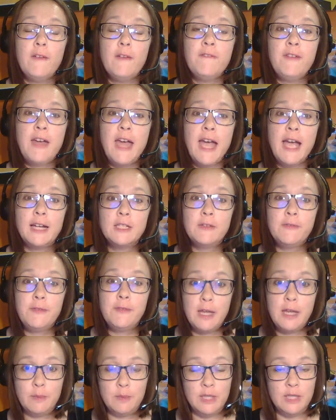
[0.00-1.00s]
fact
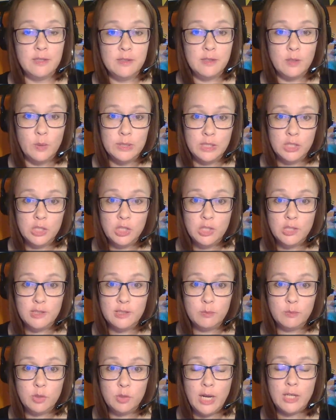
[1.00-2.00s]
families, so addition and
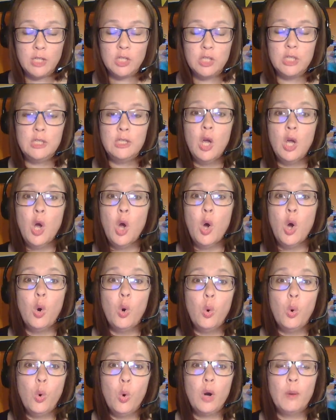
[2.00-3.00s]
subtraction
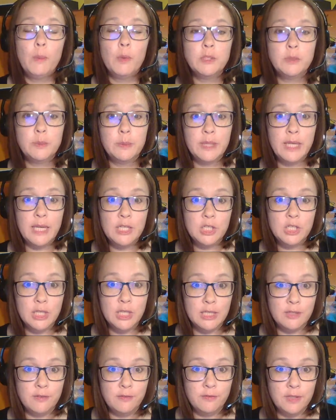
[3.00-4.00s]
or multiplication
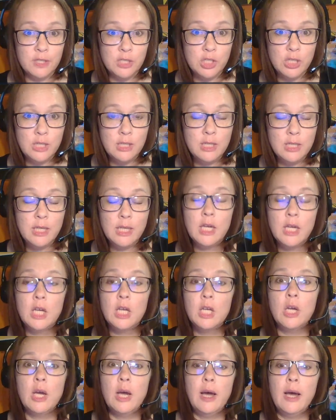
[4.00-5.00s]
and division.
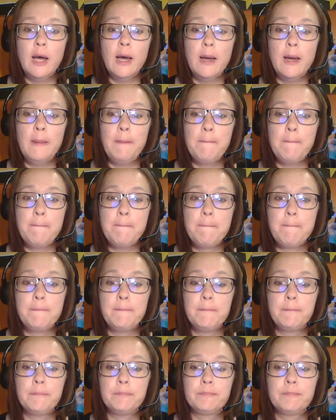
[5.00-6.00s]

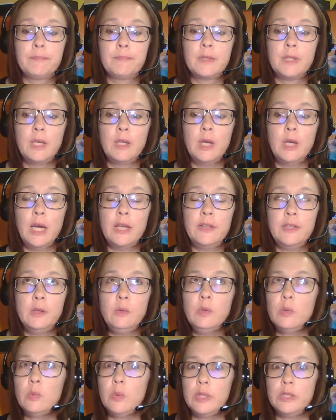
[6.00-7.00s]
I think
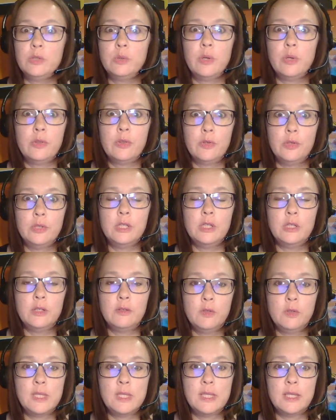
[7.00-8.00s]
we're going into our 3rd year of
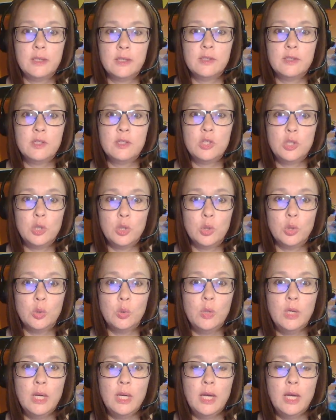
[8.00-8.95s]
using this too,